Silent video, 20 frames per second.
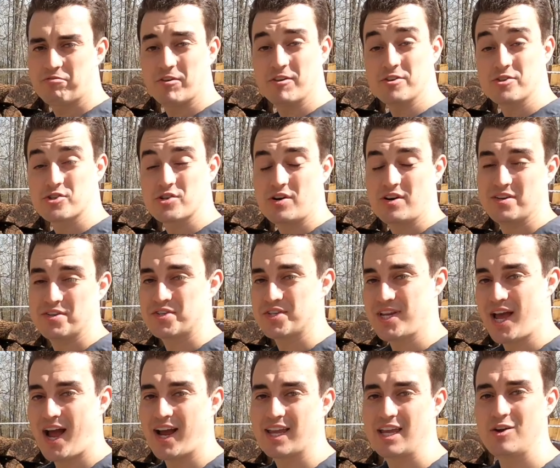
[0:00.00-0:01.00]
first started
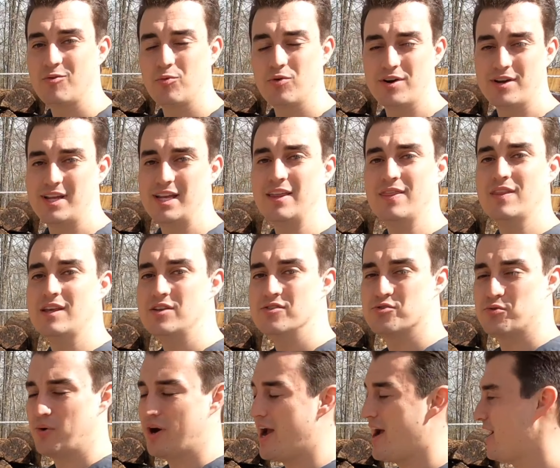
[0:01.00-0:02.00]
stacking wood in
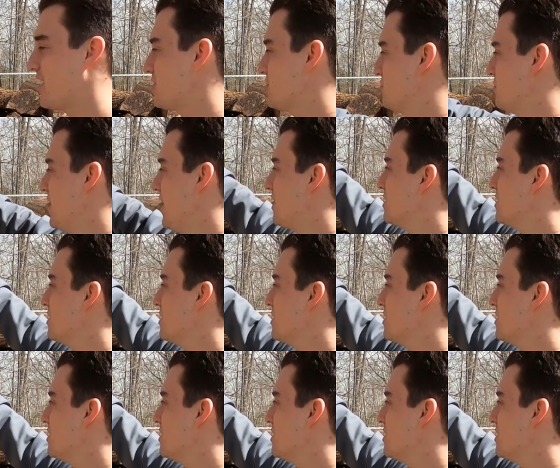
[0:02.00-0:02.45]
these racks, we